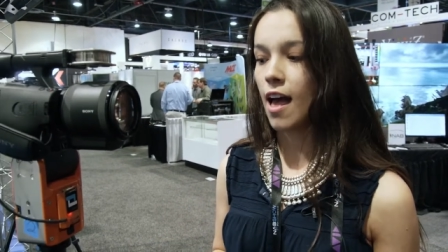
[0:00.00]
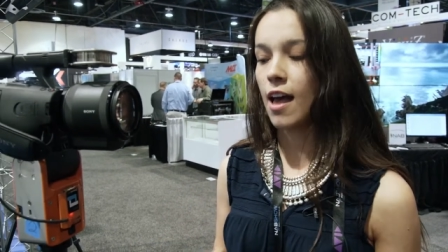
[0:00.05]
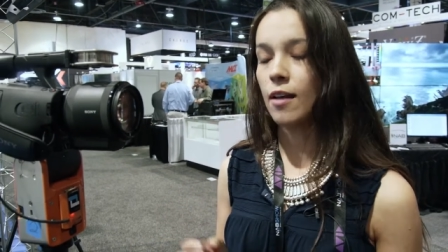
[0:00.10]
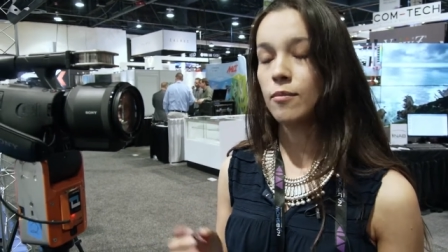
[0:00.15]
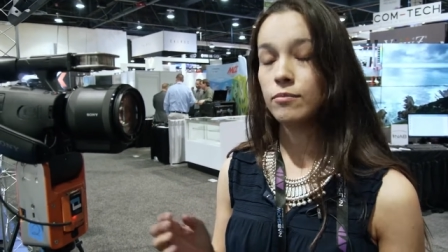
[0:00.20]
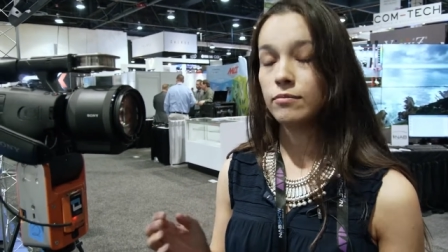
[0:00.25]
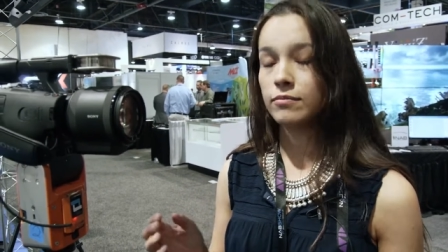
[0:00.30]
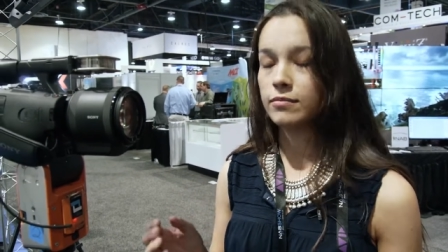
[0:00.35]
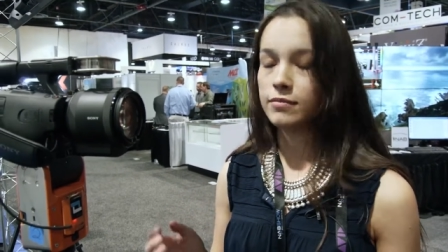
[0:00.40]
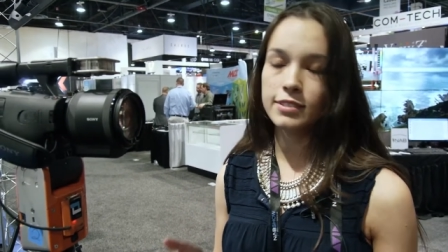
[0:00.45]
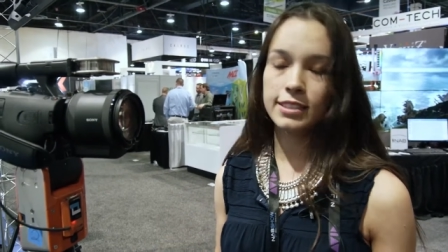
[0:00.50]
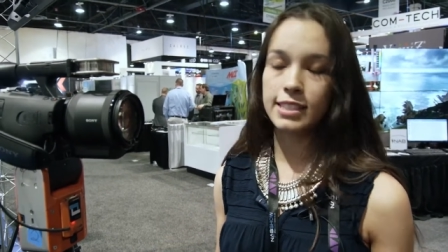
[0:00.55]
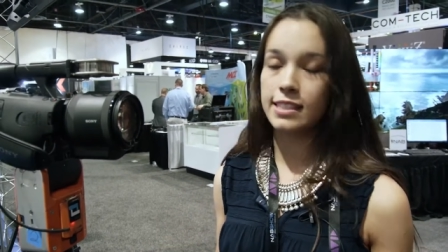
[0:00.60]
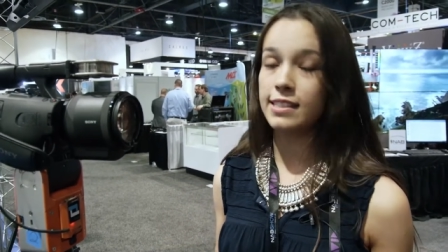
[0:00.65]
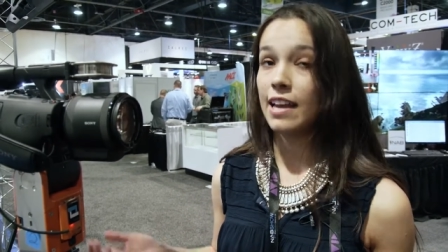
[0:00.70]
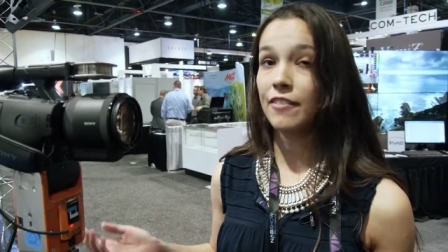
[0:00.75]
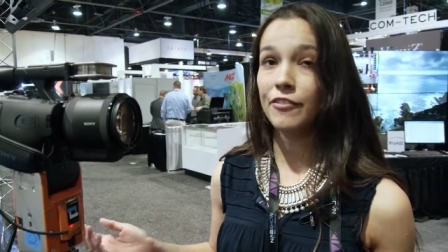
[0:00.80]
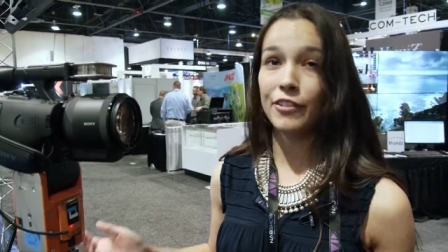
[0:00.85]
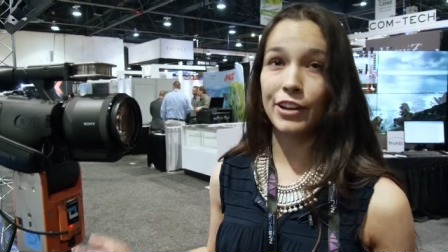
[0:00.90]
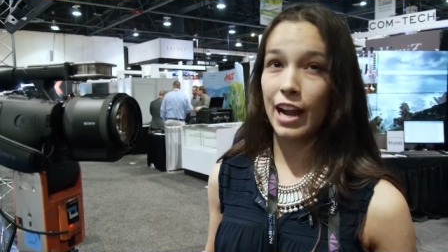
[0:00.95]
Um,
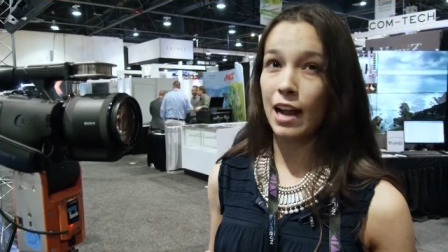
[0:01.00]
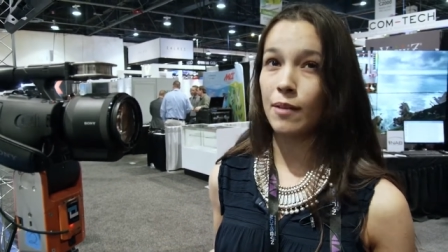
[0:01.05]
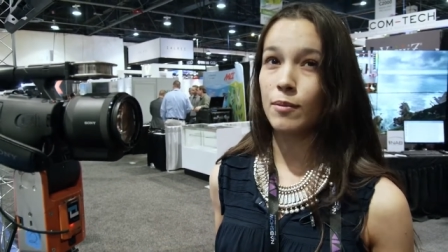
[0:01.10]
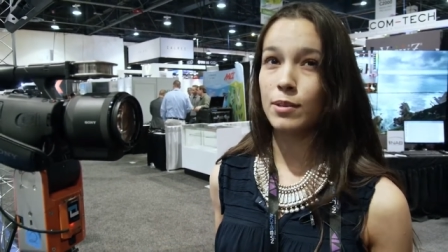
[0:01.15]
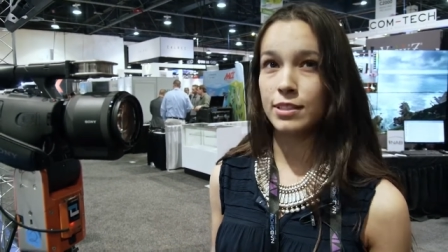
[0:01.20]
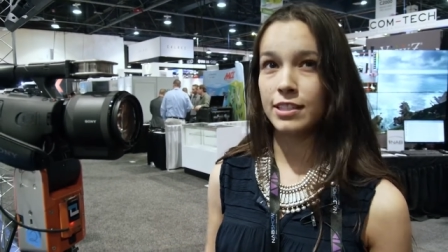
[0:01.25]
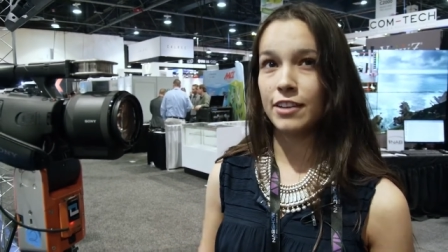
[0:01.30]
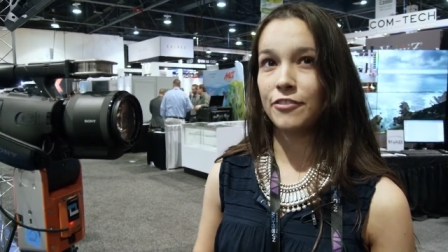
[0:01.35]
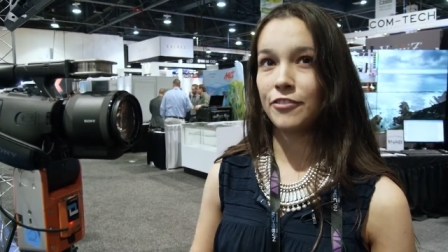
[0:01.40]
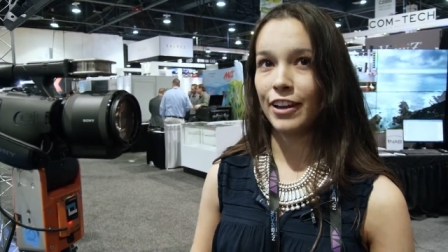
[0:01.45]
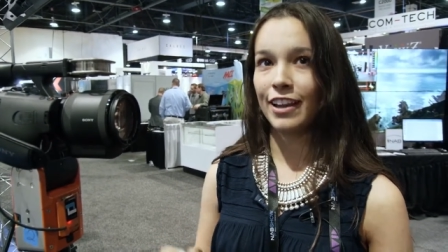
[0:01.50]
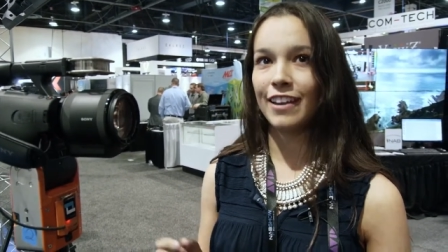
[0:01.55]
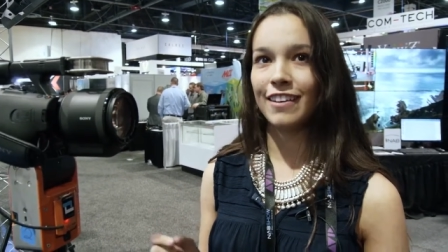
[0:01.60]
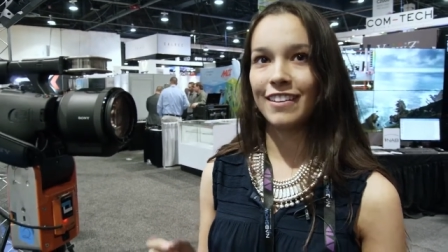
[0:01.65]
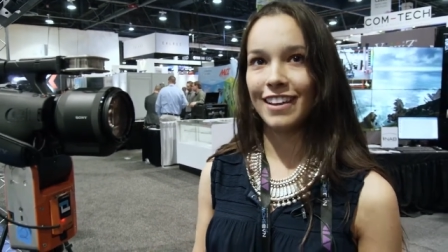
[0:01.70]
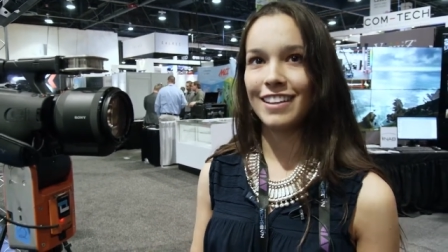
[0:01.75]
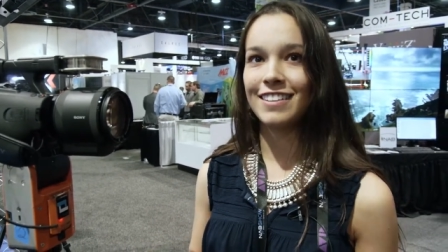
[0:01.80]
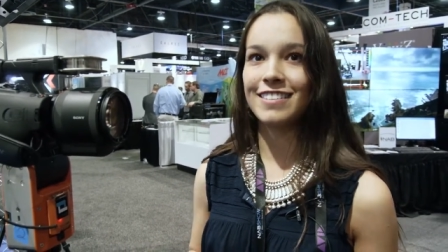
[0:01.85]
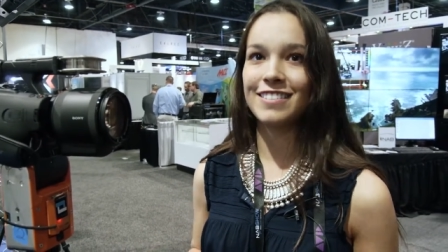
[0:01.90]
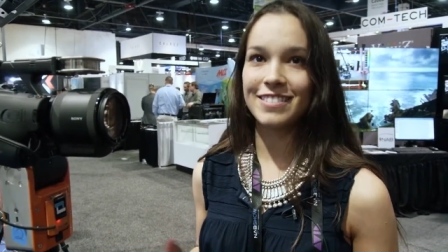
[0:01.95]
since every camera is different,
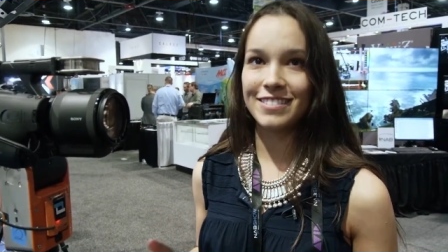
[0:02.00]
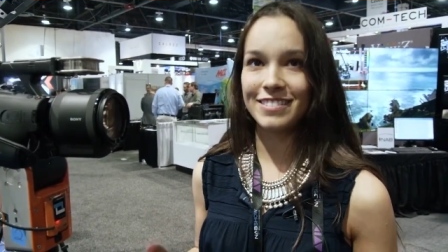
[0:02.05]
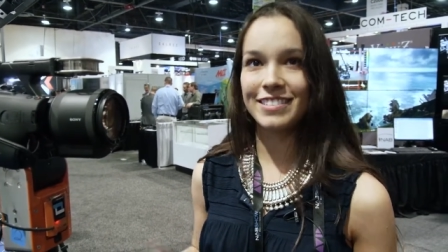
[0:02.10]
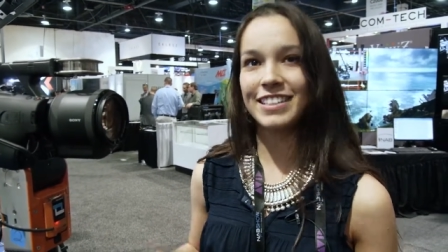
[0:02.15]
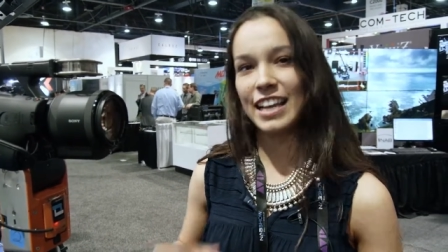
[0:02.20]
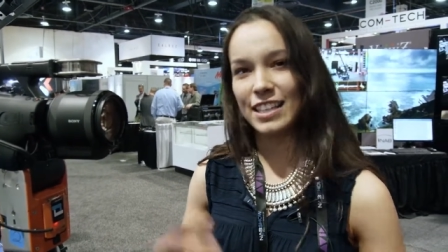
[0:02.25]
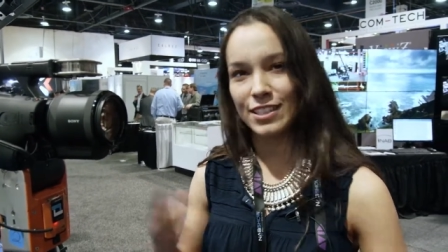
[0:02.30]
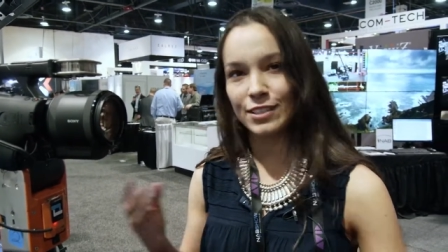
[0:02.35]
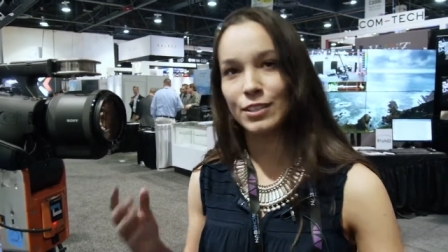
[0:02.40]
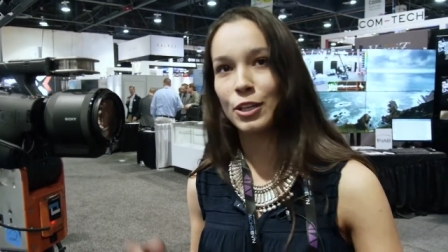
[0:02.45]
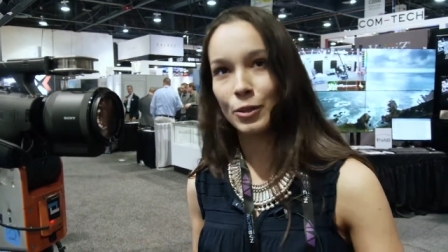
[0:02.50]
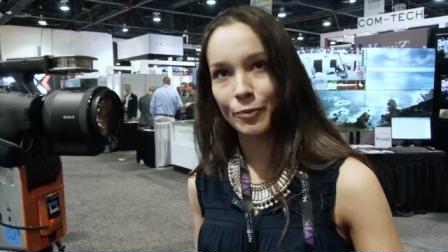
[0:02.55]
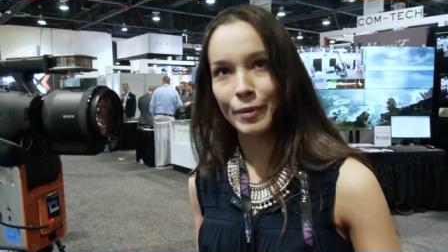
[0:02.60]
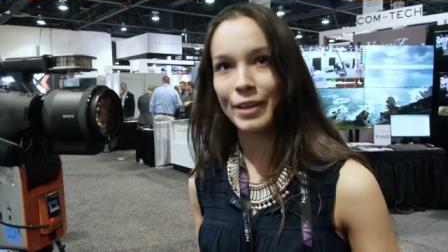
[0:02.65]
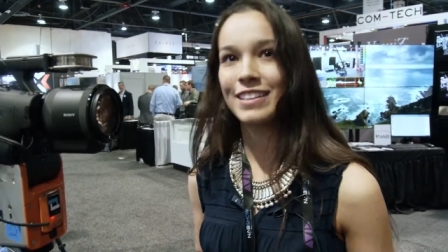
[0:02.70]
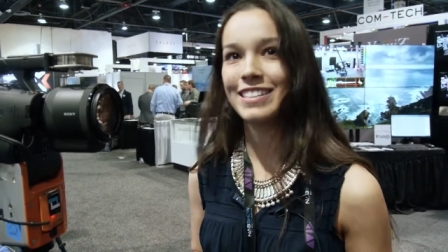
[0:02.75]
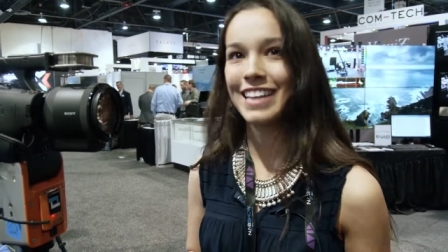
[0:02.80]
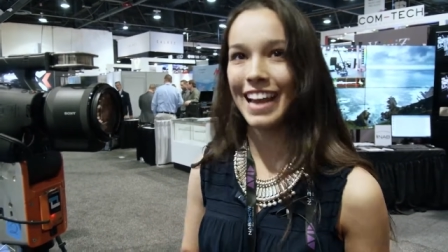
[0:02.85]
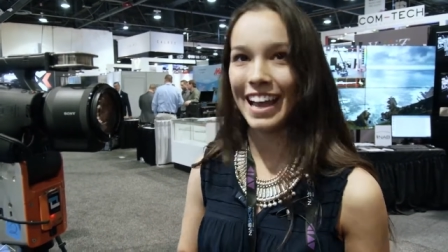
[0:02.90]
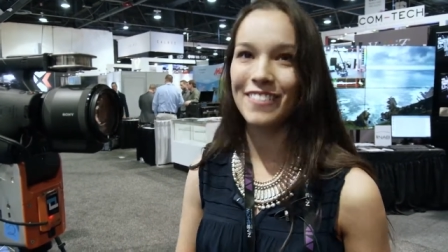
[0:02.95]
it takes a little
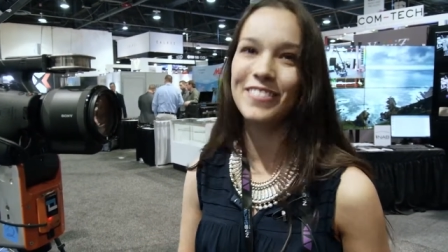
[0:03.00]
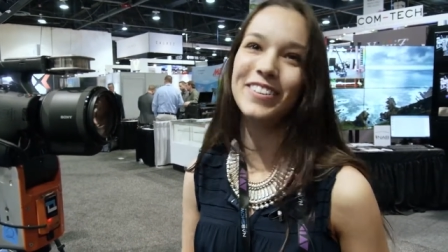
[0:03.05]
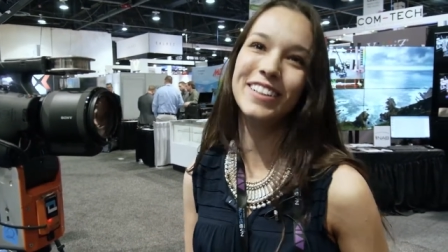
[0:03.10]
bit of time.